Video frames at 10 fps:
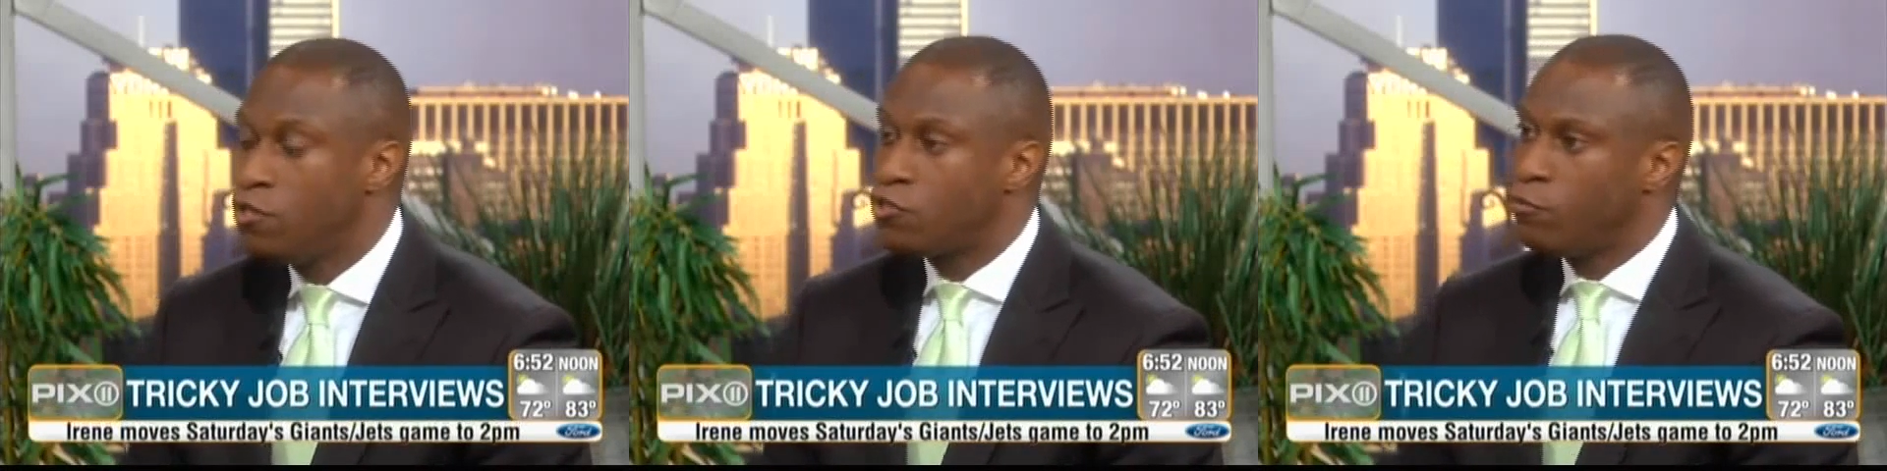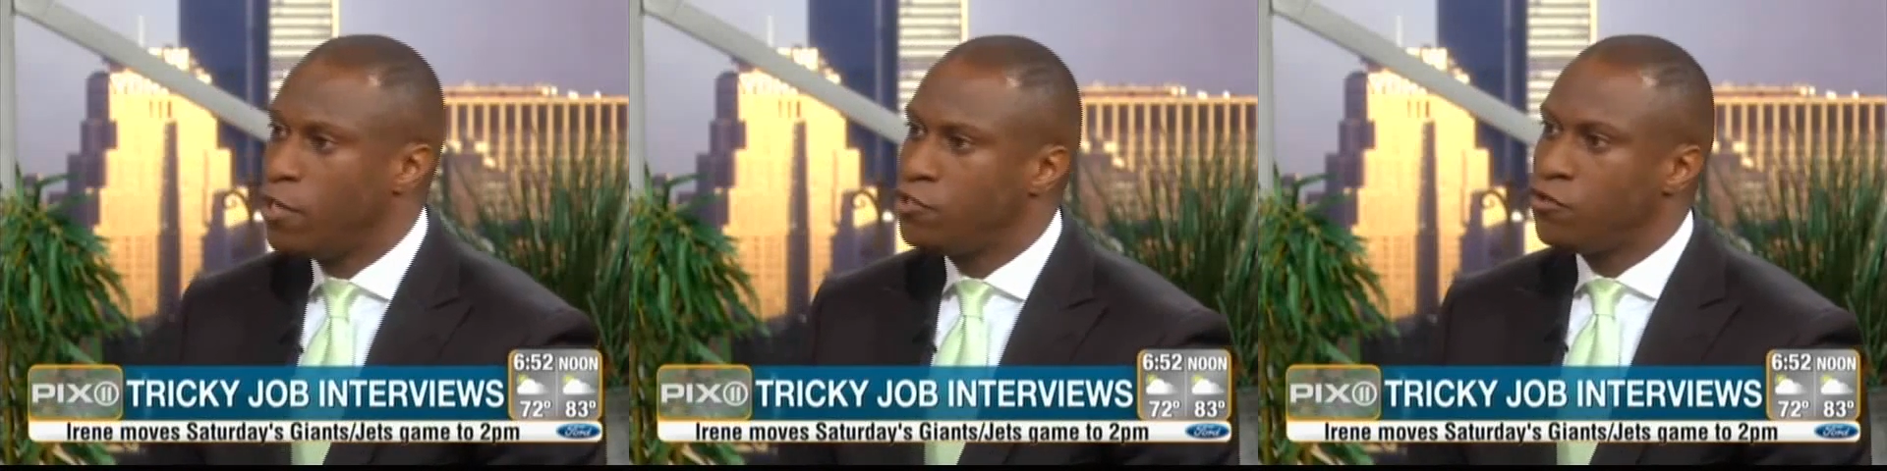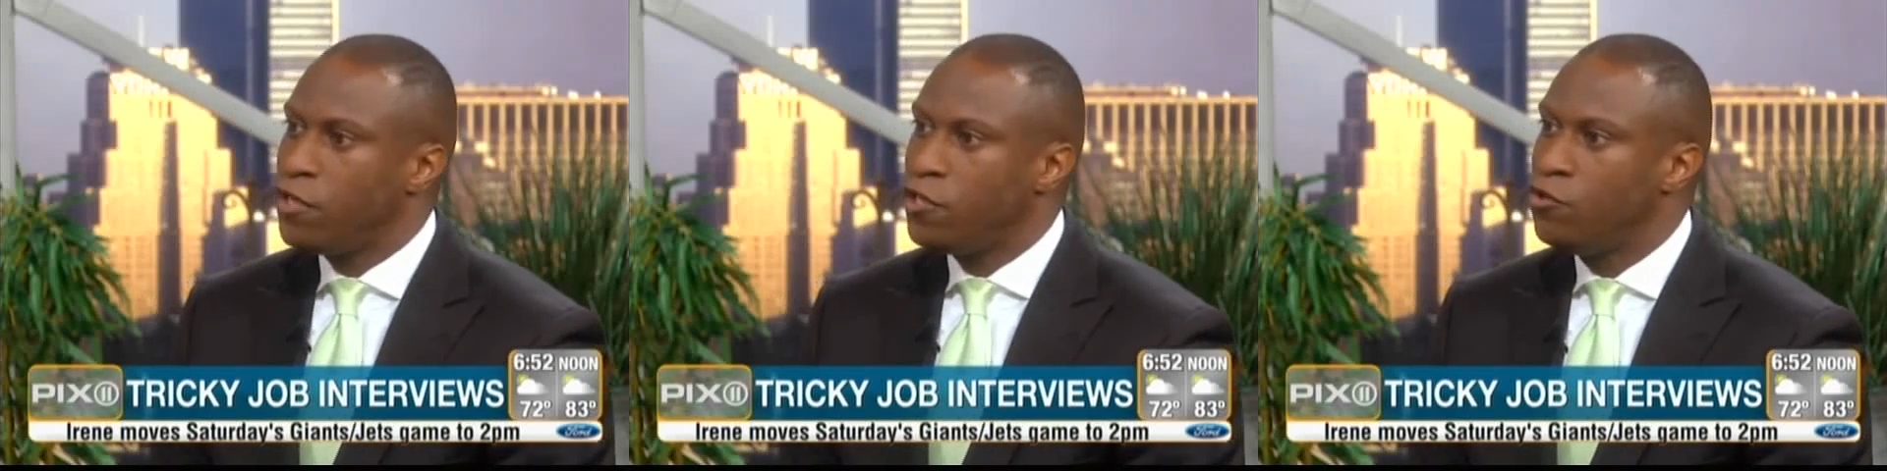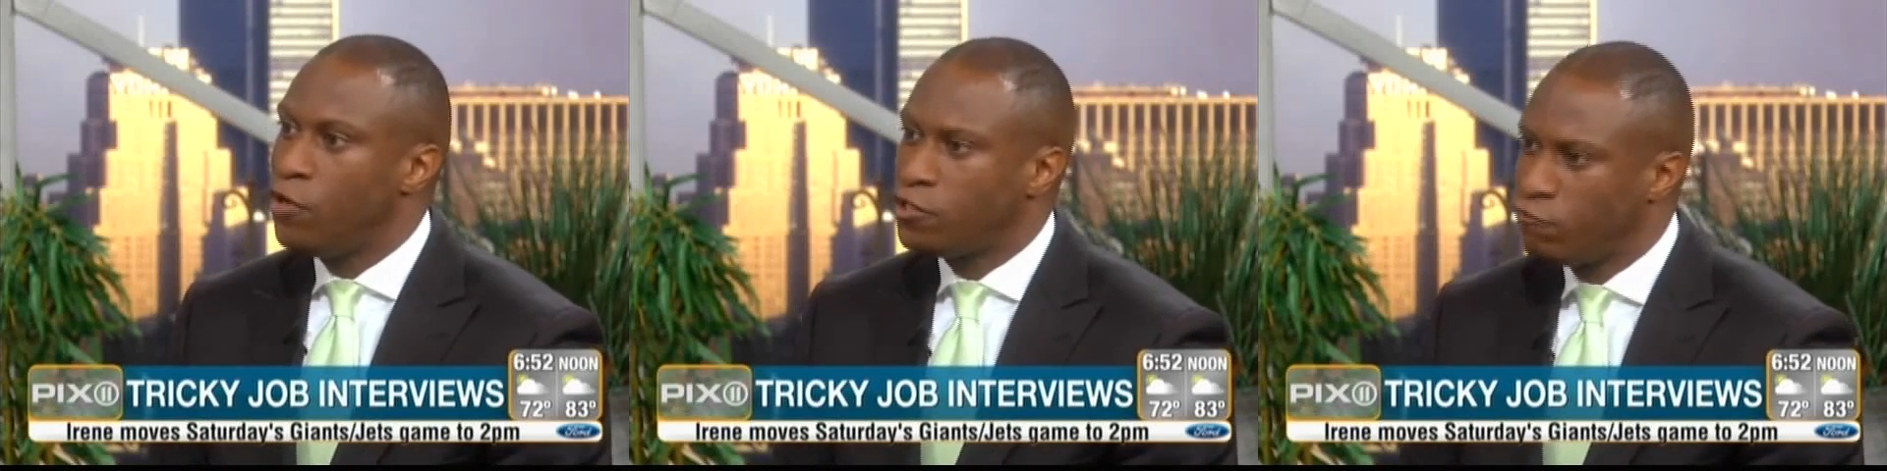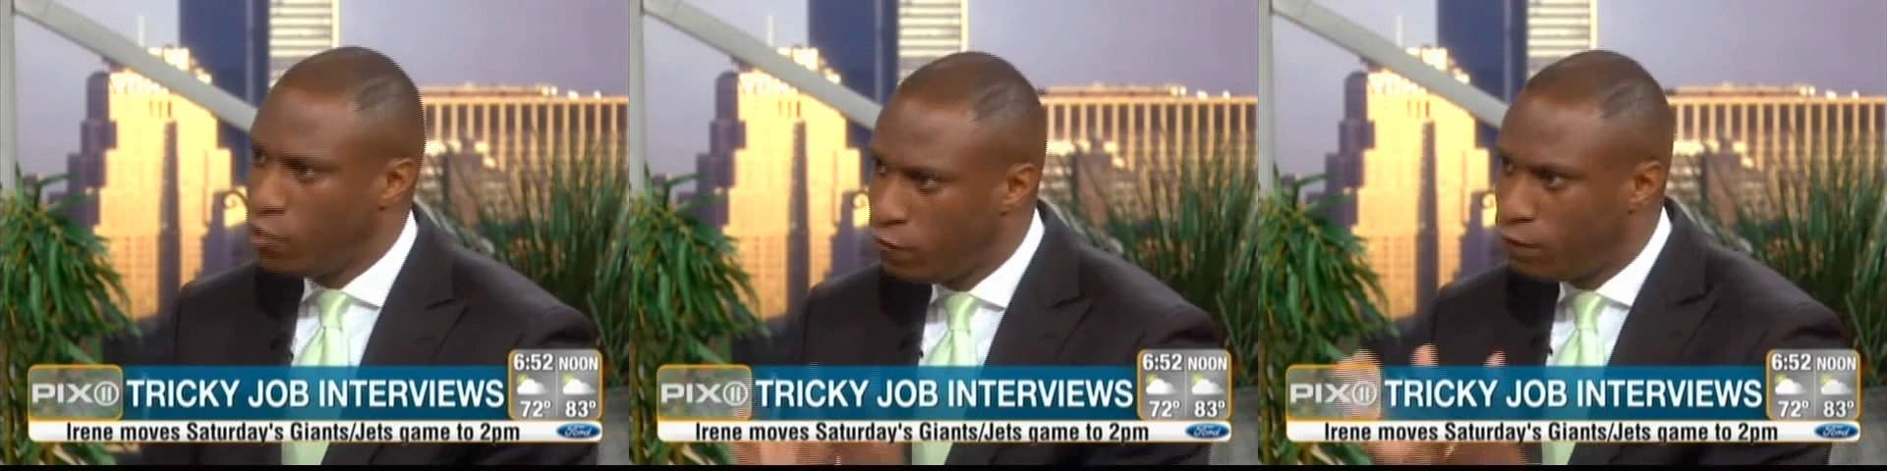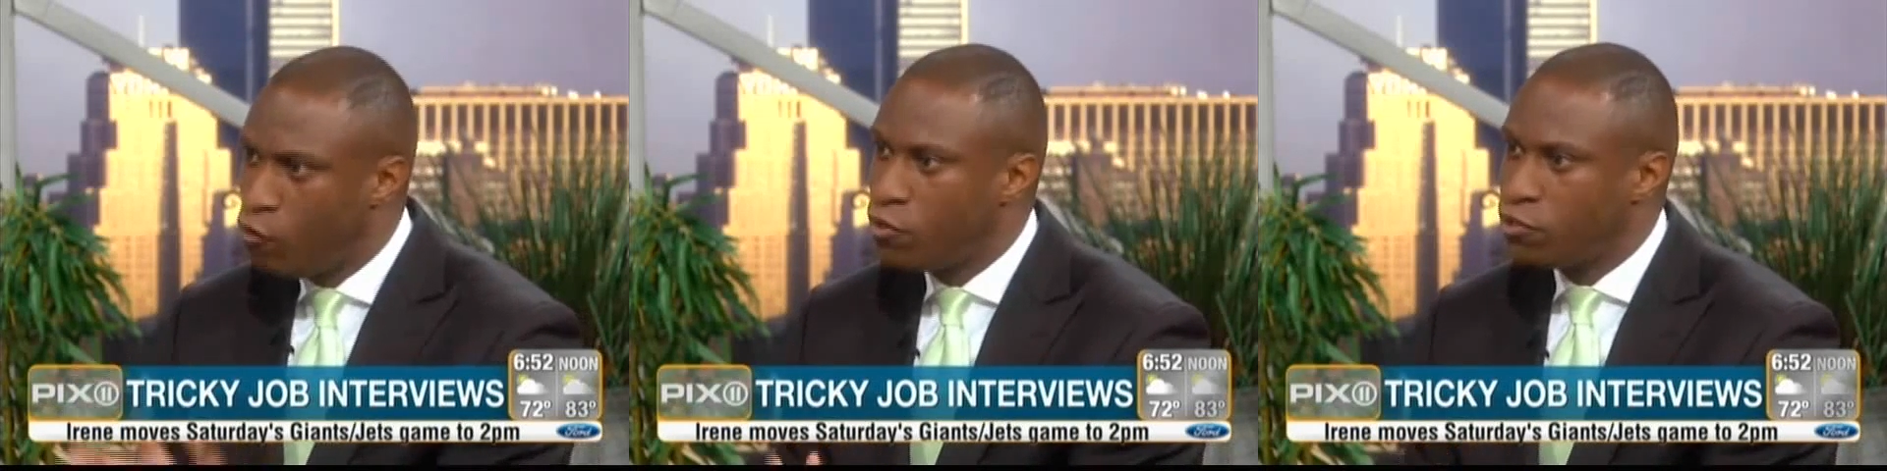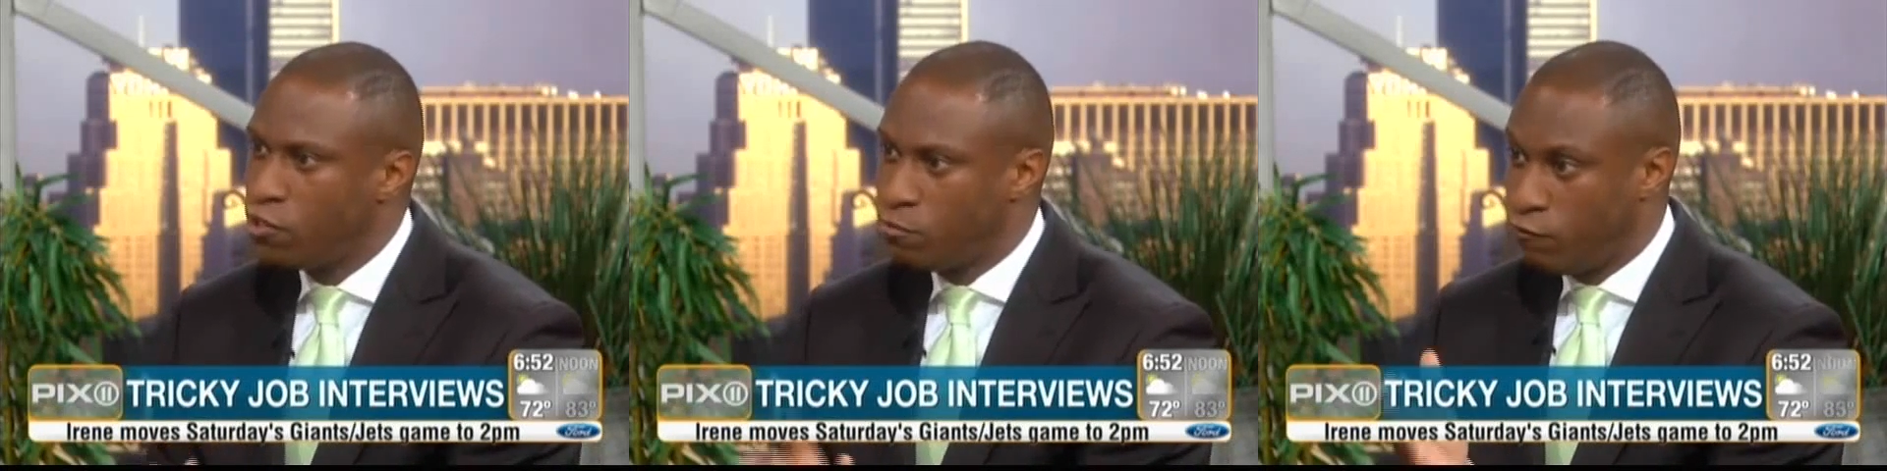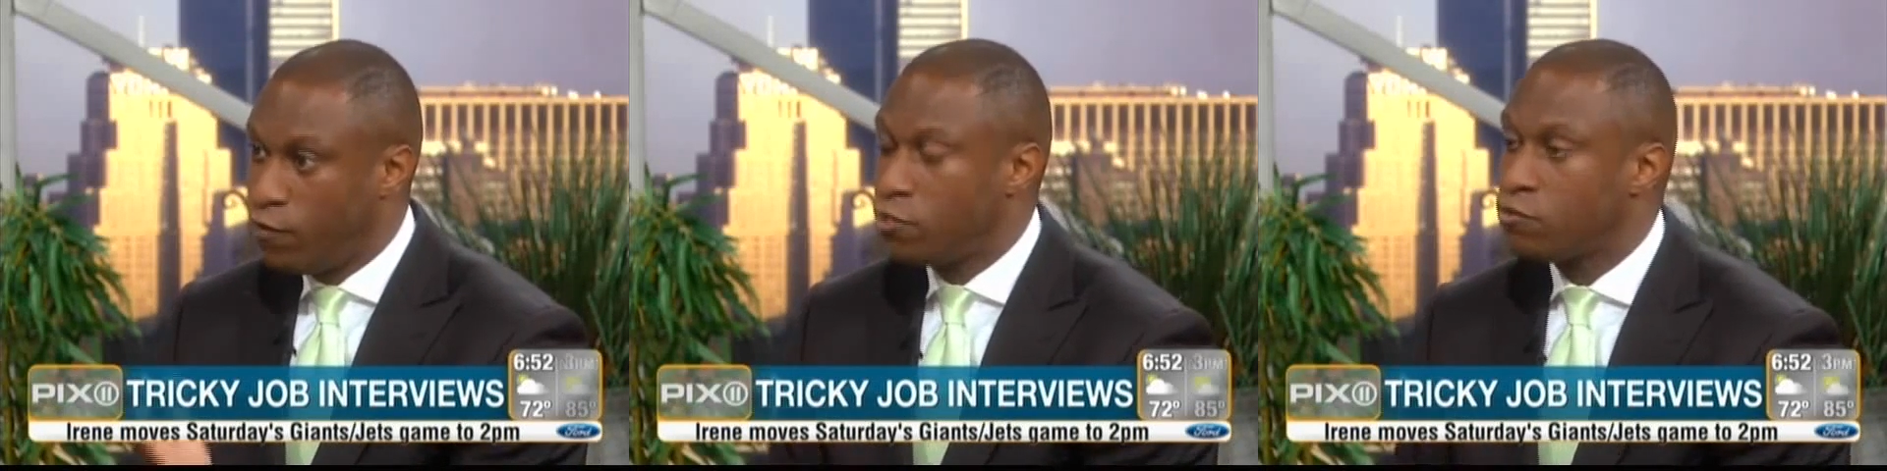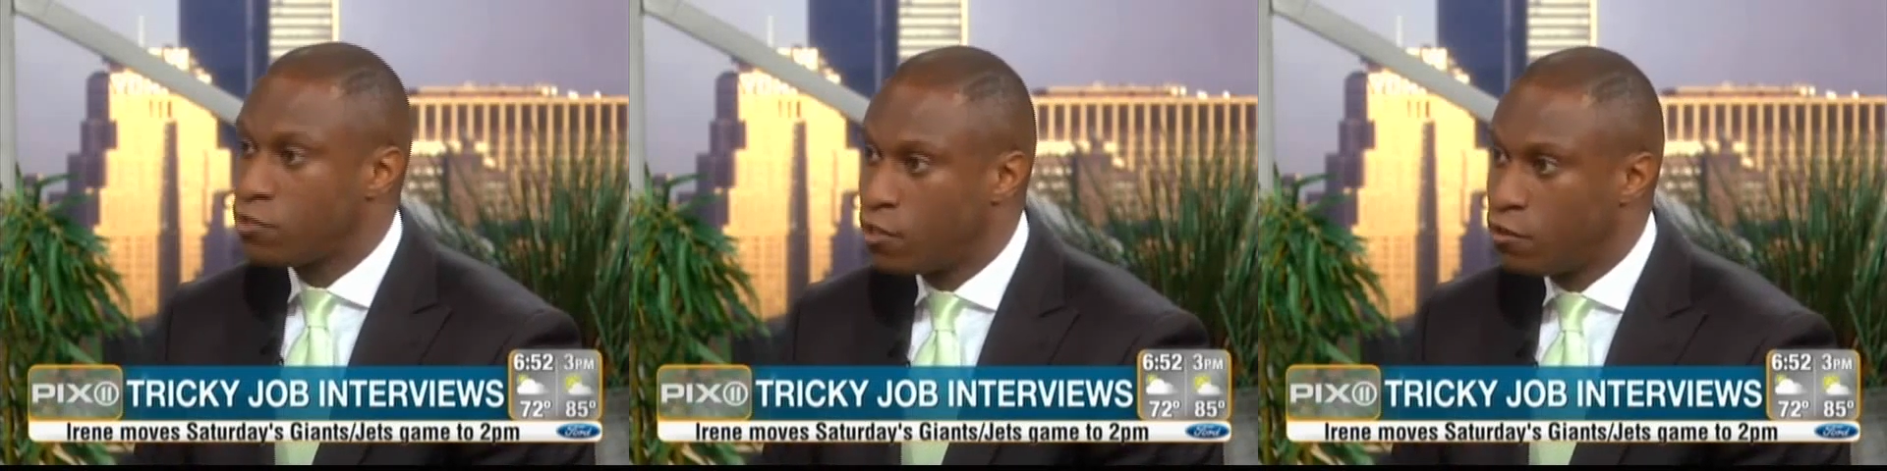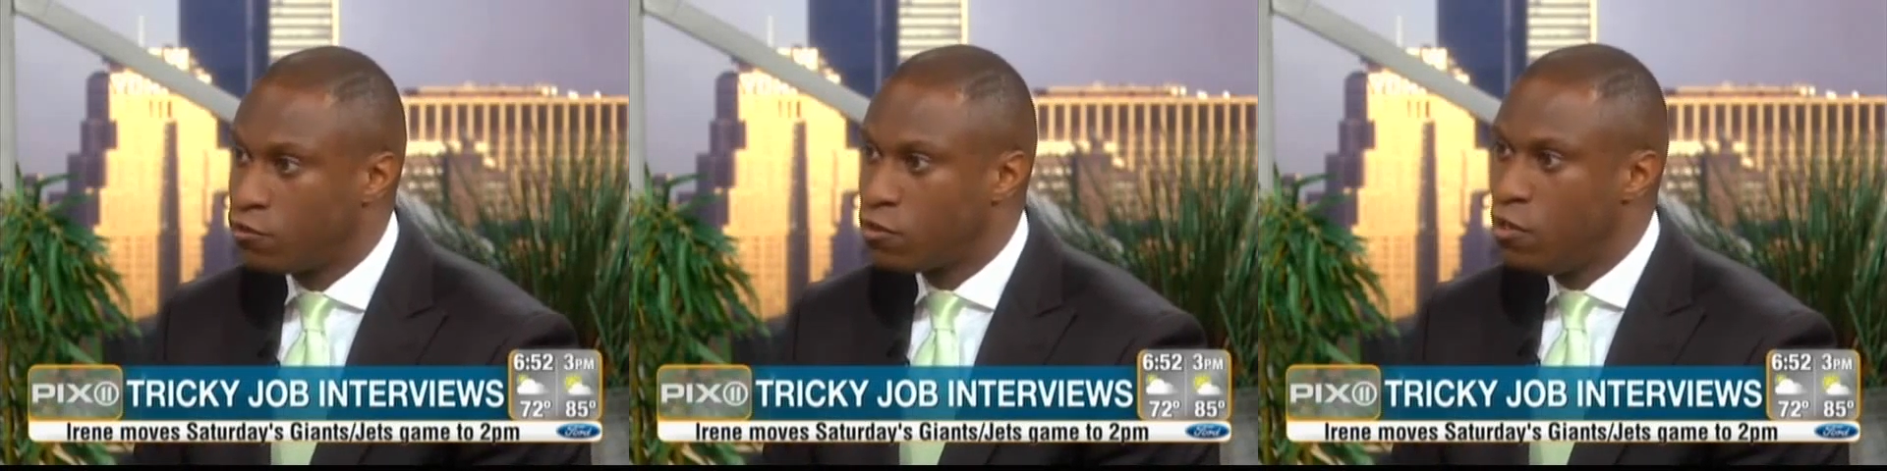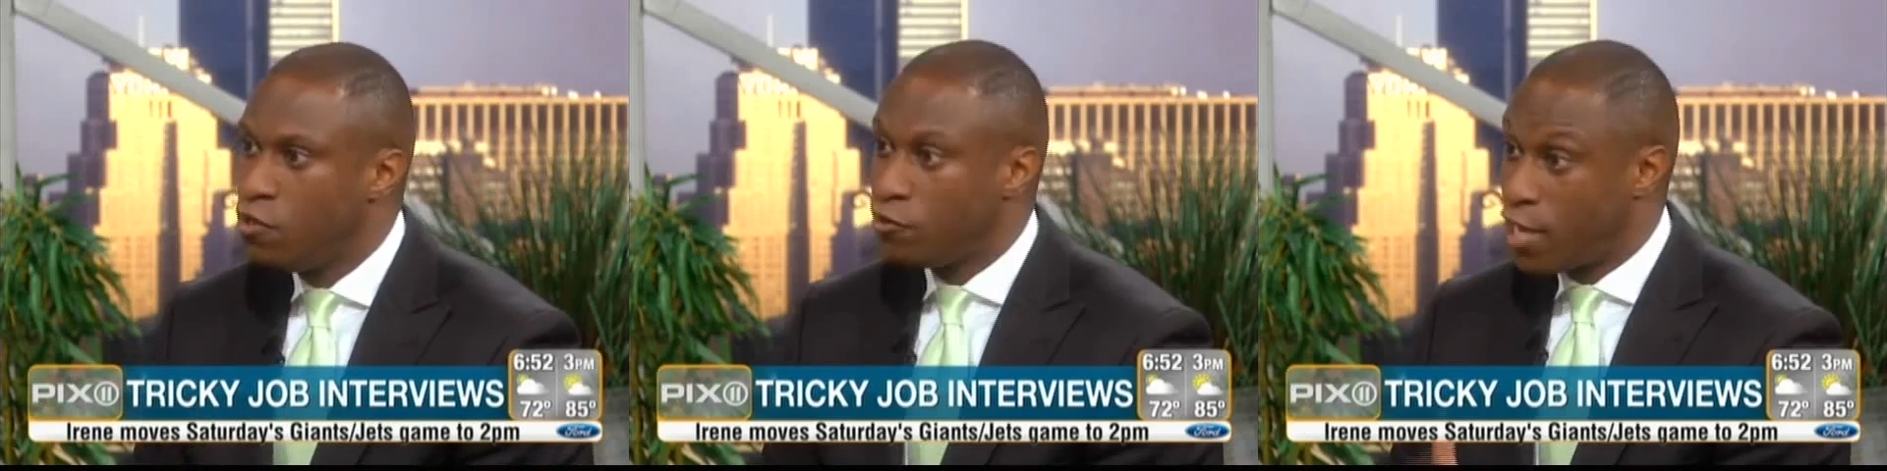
So make sure that you actually really focus on your professional skills, mm -hmm.